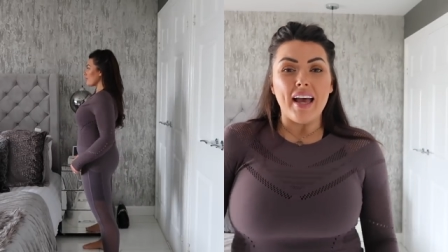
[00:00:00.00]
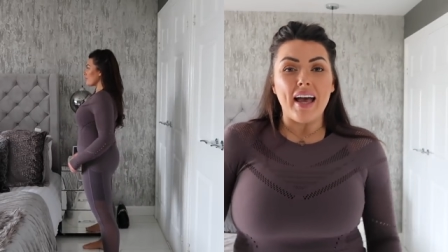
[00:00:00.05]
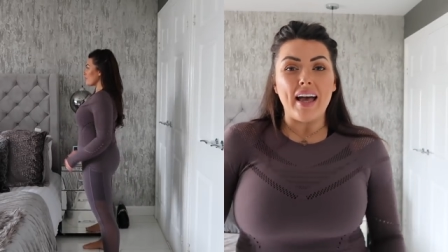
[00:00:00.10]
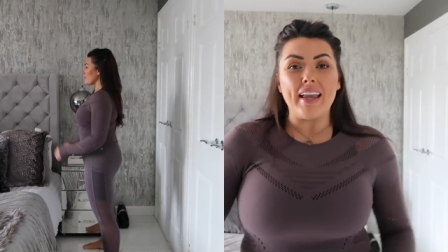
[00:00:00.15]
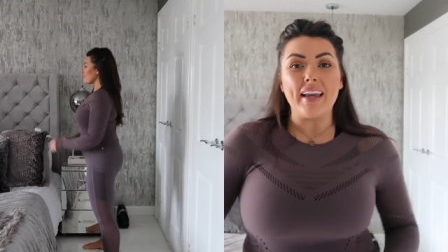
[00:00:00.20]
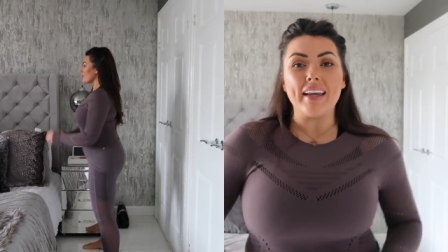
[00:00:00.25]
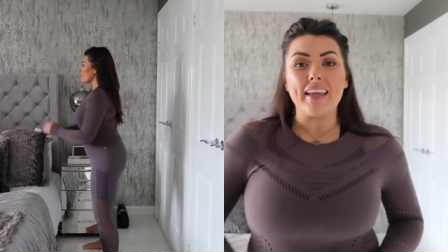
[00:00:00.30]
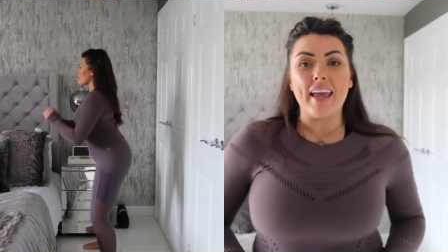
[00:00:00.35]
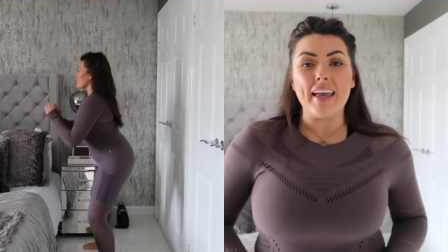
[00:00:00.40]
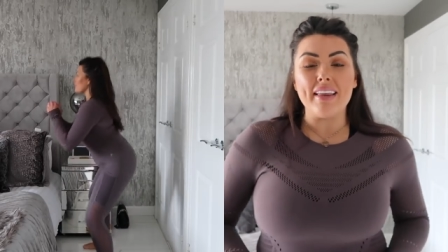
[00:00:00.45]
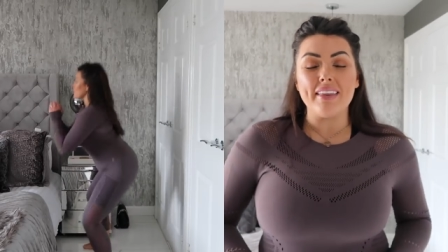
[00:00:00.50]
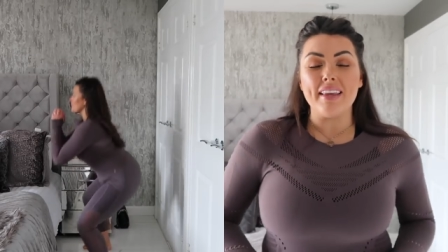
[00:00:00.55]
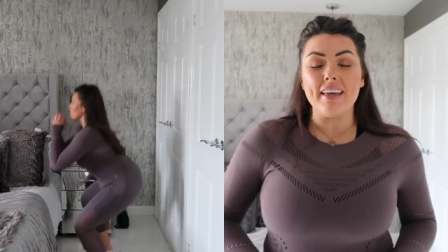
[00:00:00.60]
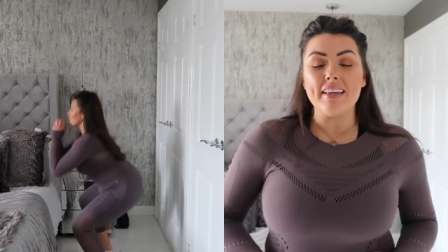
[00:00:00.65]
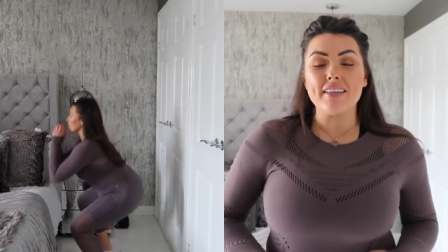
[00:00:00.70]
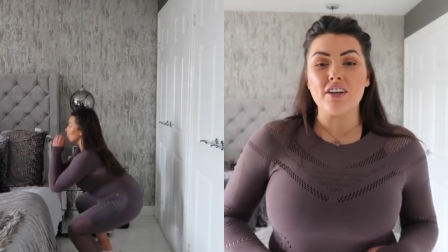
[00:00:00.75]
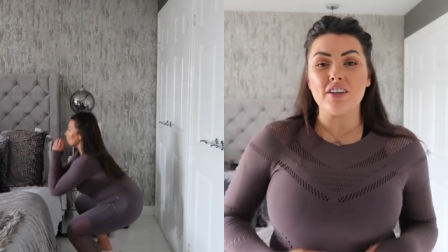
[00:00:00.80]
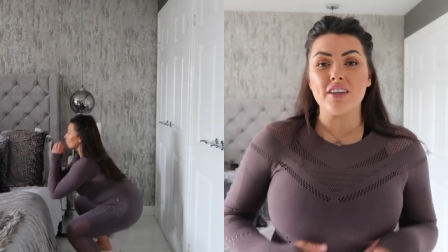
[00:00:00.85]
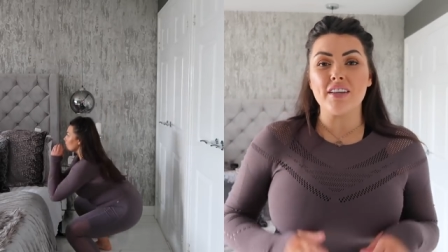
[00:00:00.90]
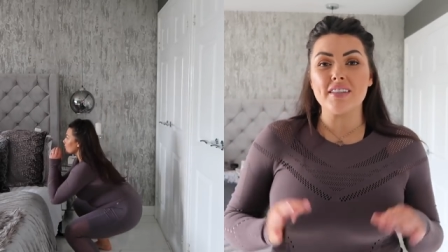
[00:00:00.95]
And again,
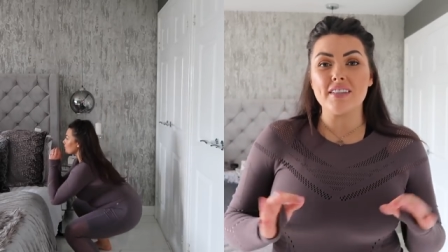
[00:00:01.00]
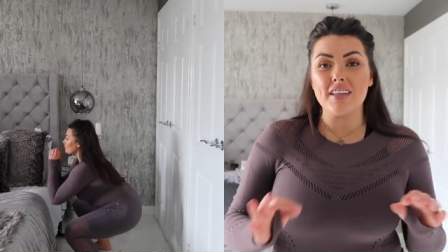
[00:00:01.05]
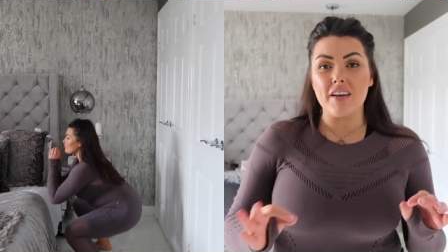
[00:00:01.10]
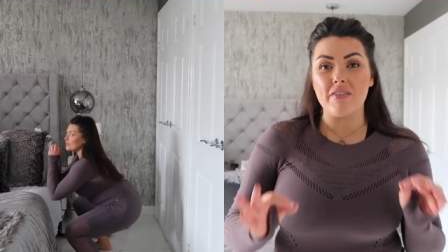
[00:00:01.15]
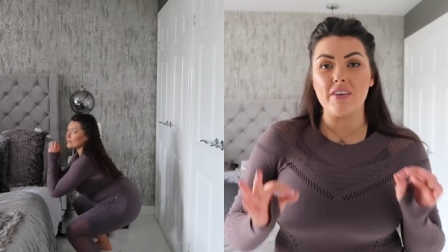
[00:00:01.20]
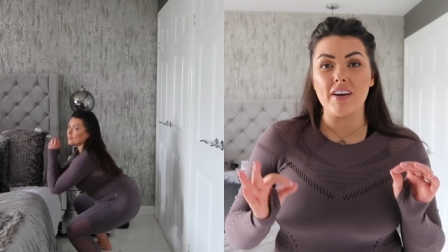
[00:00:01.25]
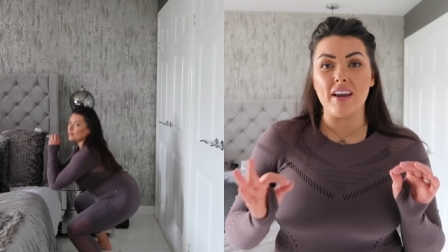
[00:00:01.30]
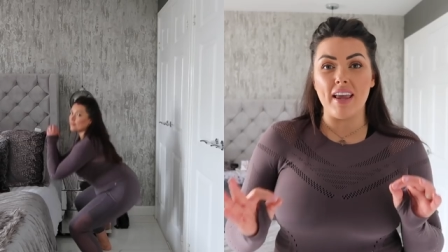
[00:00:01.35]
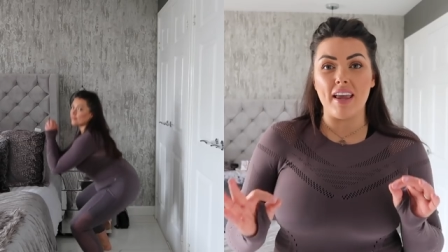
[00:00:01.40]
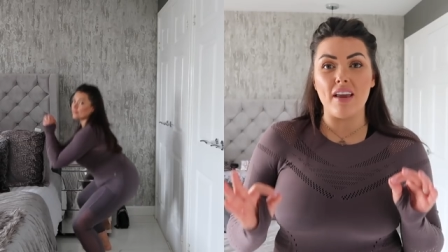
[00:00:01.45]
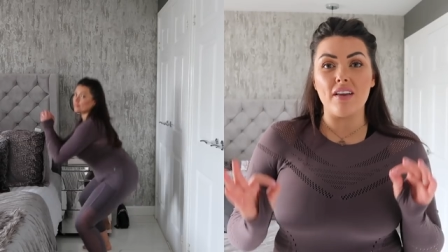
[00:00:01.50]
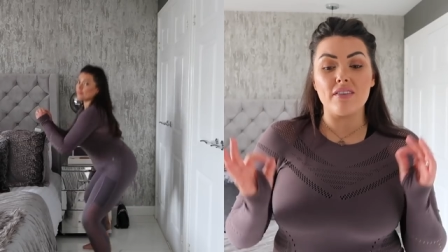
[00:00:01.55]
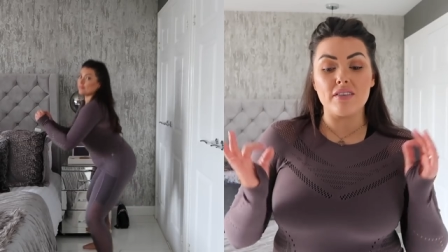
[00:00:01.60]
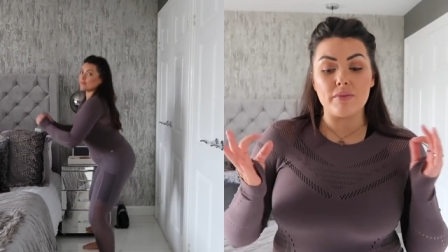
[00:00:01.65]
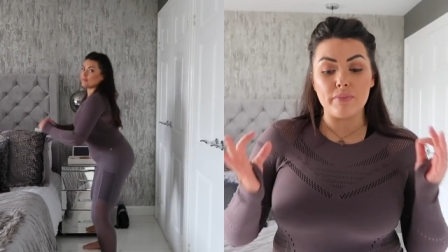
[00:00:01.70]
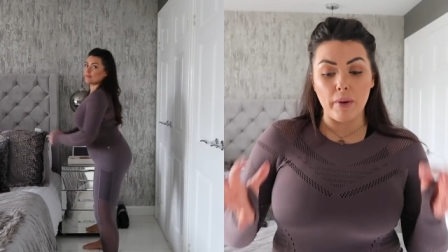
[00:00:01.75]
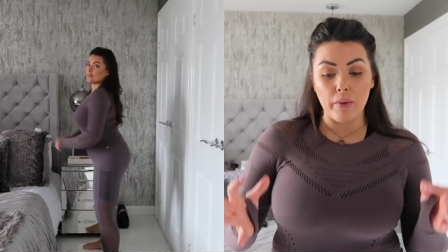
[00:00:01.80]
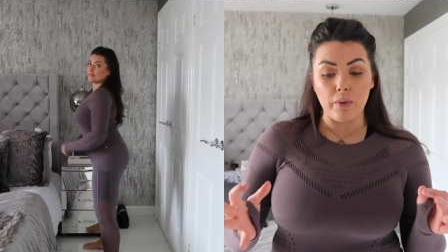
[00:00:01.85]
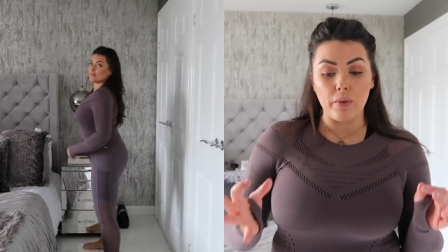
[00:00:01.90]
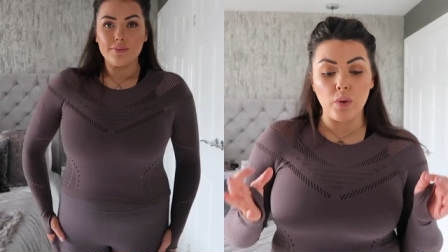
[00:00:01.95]
these are the 7
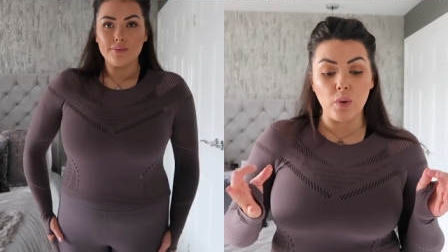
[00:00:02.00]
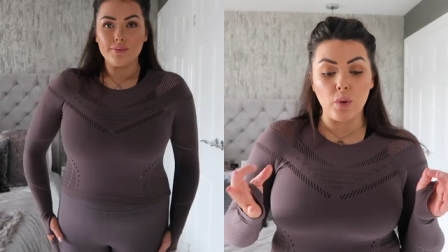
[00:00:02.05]
8 power